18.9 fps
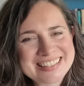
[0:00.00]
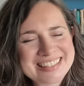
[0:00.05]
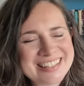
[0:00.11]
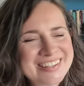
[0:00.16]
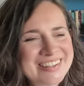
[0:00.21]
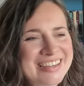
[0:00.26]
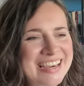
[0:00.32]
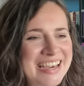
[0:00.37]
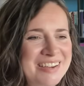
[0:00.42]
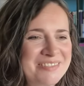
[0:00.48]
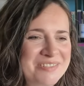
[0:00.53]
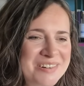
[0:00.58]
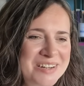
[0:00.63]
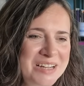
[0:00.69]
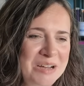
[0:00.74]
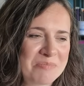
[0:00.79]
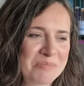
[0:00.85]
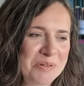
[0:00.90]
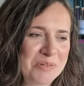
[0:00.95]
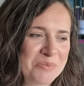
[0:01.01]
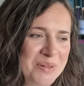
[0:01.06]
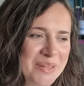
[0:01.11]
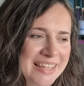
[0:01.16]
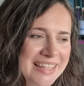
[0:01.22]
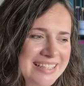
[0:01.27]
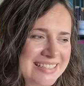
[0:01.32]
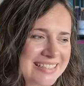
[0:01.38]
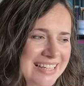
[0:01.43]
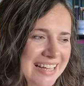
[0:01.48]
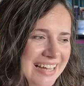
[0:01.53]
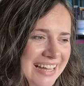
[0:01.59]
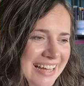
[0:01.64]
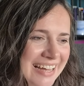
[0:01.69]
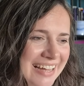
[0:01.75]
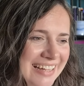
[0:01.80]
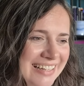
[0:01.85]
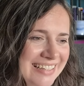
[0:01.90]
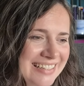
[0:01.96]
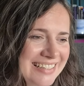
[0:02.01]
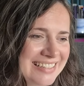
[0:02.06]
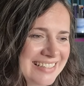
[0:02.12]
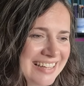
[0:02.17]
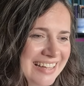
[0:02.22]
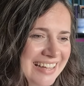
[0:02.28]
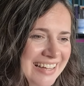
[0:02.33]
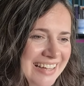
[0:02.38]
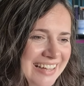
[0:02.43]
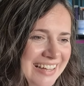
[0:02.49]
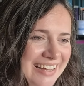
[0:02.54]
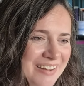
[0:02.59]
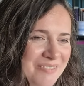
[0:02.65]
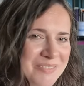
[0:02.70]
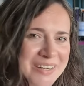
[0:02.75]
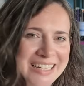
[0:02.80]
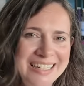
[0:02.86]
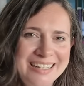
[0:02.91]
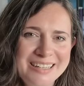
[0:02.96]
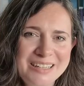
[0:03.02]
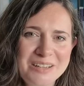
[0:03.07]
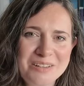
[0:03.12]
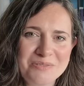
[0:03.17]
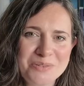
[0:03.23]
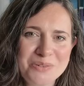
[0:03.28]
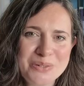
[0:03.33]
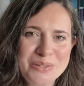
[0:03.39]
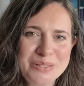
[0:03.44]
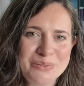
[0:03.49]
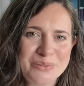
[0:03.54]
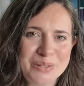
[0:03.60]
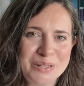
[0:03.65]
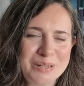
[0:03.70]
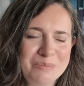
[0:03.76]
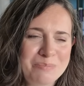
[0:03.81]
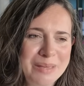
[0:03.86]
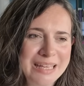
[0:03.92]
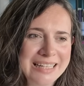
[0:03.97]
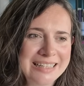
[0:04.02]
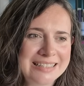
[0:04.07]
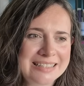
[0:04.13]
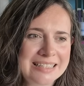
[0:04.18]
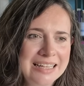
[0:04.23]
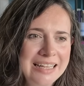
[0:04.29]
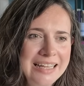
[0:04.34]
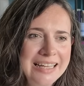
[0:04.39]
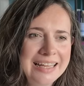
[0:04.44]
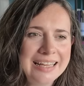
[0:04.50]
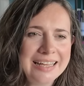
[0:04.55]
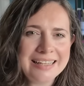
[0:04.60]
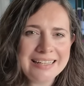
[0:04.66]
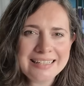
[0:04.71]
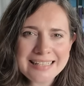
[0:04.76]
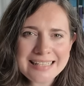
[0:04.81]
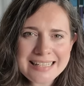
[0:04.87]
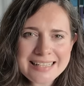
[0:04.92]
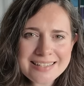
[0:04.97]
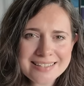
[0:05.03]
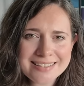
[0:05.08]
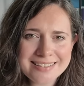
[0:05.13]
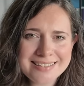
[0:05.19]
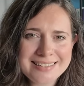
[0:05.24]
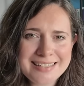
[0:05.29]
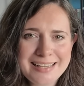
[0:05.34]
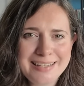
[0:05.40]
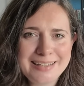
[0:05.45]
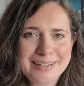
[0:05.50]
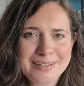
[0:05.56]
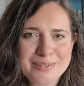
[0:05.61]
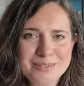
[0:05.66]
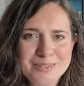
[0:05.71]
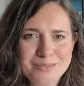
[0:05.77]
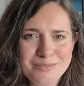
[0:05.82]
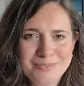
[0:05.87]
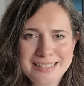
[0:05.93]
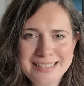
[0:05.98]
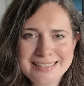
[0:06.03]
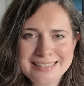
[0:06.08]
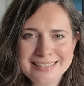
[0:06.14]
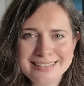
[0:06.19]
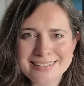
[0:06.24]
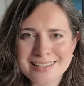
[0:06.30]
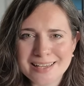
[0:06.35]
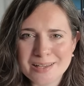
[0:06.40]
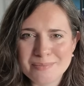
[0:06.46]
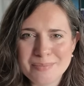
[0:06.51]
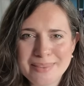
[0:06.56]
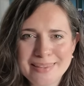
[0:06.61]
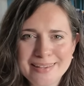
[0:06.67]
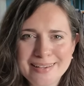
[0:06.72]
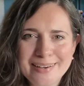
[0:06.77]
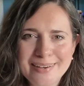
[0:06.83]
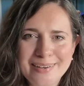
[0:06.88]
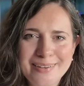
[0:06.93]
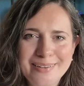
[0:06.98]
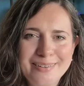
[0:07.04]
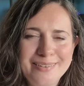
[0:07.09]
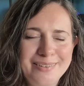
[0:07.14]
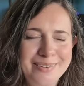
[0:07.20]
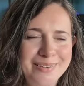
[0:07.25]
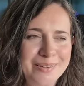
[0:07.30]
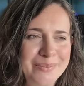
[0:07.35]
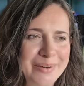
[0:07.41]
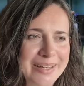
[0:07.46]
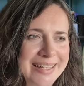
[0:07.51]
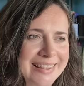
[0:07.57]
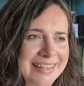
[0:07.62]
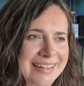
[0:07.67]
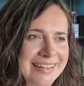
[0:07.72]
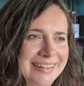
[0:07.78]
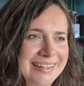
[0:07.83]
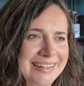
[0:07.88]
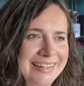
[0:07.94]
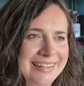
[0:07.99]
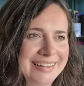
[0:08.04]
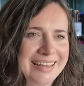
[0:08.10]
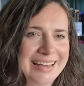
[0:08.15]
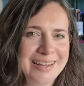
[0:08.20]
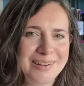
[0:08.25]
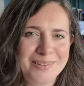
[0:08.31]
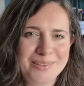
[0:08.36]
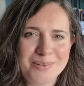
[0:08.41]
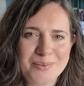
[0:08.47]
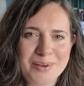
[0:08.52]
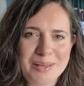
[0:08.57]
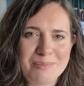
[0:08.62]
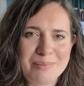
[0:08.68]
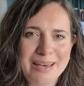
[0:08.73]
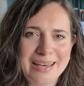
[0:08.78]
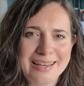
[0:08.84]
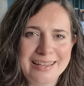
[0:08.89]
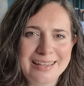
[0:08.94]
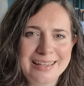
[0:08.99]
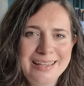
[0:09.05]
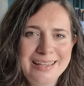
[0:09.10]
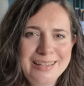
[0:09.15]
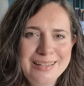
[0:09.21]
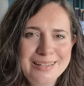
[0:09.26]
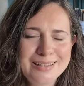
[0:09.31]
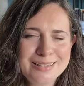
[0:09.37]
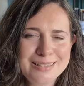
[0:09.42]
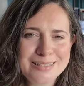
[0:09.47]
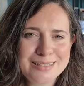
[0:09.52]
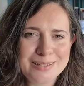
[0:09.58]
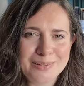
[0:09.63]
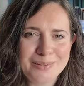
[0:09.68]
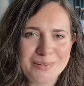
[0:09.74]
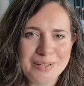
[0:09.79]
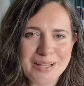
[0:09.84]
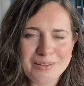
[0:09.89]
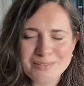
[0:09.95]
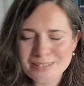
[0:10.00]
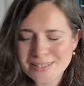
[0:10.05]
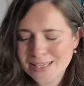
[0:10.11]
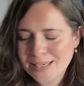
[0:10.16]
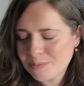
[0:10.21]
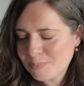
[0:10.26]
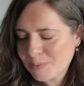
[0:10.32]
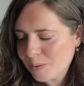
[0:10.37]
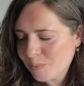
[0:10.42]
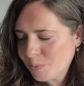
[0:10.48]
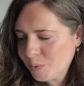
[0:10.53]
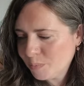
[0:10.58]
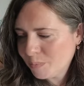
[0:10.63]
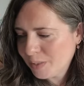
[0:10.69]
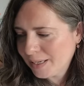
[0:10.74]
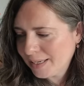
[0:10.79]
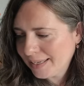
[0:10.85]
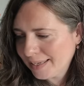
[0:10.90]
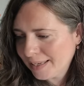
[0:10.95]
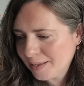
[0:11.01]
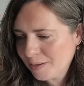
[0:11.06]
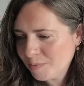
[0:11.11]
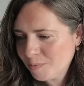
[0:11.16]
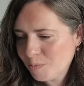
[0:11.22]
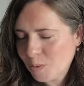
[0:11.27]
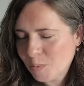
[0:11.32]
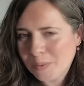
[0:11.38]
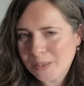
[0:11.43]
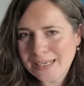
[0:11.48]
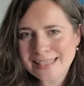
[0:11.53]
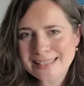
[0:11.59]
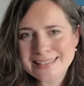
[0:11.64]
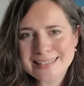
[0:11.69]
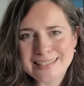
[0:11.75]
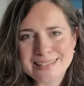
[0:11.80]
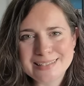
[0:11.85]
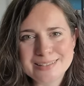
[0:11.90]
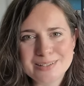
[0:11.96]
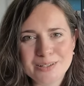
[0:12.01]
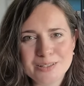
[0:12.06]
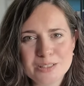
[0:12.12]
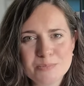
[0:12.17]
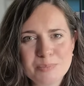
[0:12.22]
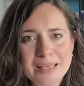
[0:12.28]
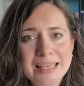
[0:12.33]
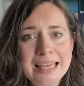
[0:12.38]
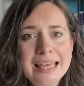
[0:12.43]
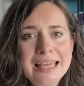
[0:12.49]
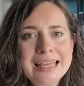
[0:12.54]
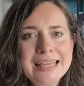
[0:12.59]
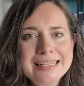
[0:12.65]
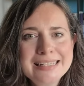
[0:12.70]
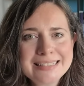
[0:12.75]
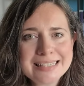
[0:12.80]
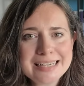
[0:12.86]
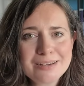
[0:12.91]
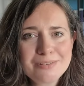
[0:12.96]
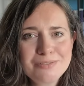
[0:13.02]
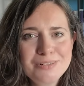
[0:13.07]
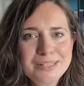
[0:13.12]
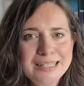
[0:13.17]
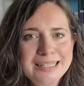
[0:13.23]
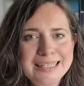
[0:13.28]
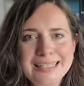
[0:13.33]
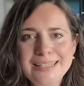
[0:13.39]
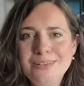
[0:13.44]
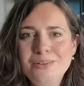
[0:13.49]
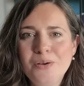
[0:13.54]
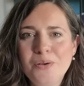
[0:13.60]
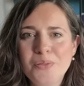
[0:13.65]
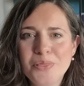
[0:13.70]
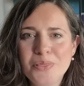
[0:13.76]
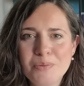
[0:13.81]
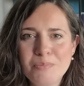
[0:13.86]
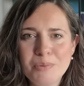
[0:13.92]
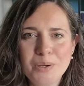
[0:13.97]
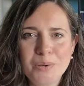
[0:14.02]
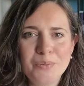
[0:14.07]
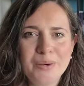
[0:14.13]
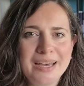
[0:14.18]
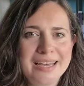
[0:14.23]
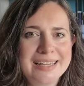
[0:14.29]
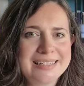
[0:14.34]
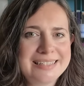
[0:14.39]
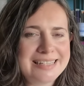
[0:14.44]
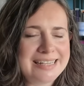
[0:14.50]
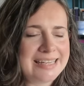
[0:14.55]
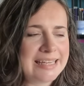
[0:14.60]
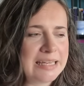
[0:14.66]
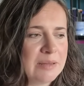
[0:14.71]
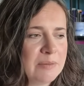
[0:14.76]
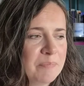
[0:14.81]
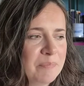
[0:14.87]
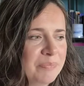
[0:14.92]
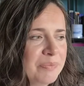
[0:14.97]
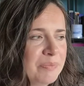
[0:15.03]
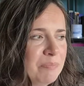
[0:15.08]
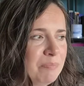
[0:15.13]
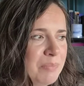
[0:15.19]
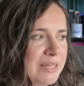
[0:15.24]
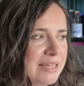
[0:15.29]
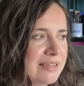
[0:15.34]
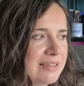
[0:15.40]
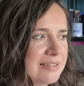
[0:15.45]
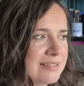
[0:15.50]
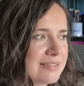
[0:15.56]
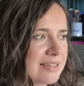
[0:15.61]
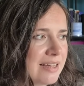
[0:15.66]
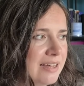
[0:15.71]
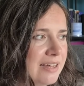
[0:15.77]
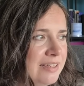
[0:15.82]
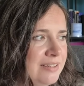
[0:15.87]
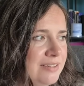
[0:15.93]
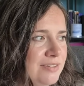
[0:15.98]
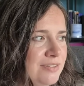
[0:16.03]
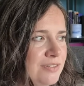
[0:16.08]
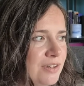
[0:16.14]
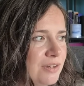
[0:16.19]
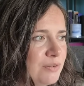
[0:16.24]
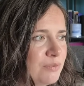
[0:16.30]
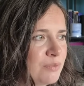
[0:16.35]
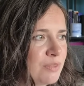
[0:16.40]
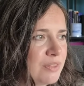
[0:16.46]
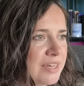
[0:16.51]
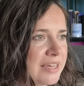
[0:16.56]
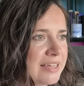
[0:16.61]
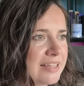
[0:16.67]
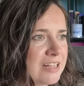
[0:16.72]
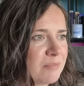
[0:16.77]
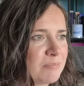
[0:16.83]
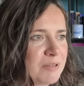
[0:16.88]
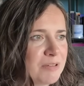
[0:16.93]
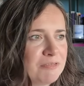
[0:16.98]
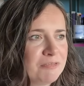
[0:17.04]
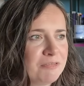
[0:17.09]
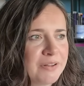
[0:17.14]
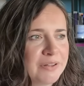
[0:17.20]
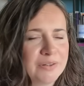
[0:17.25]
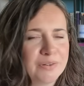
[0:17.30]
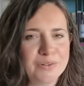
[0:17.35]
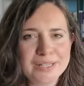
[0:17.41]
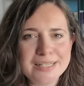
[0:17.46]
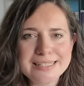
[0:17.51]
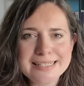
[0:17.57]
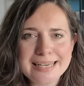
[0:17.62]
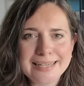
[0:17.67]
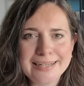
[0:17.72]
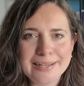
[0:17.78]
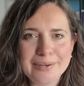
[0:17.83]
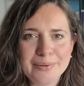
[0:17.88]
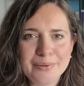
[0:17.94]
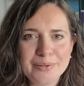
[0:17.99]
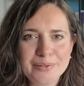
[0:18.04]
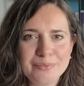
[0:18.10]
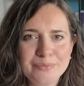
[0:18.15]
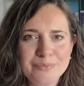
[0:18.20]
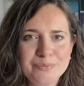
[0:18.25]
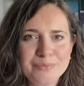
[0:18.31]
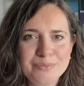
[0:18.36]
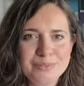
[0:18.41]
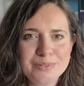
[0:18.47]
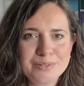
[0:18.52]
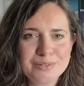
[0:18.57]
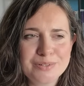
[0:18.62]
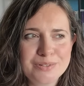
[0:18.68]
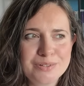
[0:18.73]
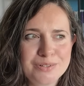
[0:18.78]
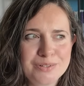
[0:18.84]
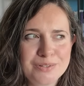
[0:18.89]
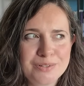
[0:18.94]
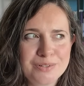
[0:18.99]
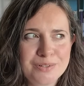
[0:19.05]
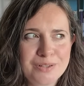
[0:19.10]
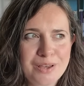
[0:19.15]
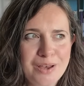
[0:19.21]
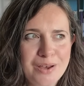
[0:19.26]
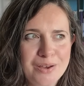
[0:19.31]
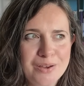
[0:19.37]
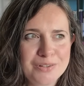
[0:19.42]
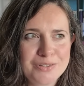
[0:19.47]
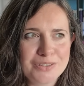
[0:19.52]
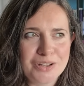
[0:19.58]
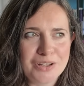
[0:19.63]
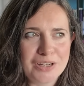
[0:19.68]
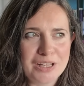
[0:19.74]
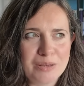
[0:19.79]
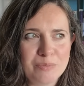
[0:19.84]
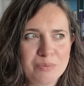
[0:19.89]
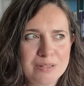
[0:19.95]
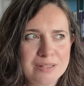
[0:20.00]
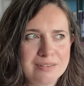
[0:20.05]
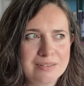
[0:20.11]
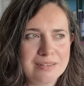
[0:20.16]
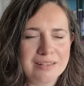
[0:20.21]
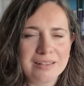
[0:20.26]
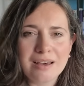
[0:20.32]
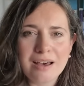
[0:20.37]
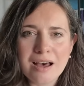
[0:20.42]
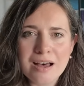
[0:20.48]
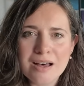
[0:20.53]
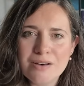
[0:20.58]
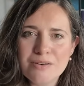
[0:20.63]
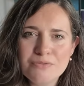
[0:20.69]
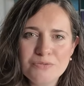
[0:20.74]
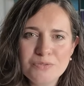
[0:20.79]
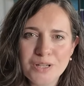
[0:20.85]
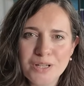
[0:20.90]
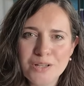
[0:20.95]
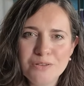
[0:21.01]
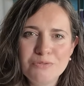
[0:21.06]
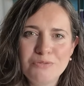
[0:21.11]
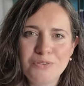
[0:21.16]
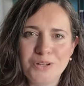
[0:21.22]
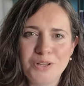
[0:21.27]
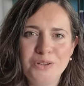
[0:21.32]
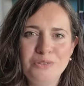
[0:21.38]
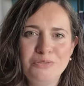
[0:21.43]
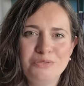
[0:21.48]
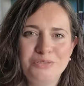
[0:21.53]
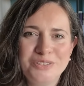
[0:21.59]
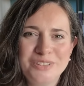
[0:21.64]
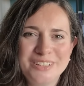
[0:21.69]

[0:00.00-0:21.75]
the UK for a couple of weeks, and I'm really looking forward to it. It means at least 10 hours of knitting time in the car on the way there and again on the way back. So I'll have to think about what my knitting is going to be. Definitely not the mohair tee, because I don't think it'll be fun on a 10-hour car journey with a car full of floof.